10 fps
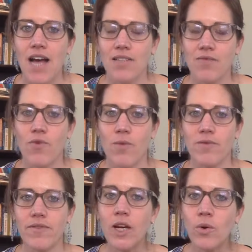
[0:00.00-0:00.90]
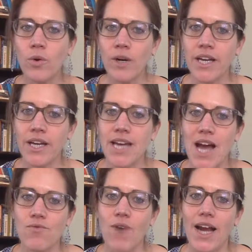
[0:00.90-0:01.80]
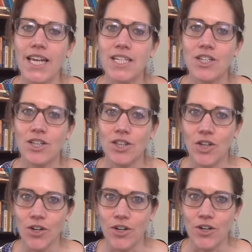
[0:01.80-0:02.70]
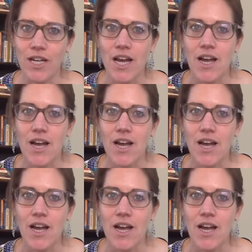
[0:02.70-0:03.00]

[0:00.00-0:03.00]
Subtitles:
as a form of inquiry and writing to learn.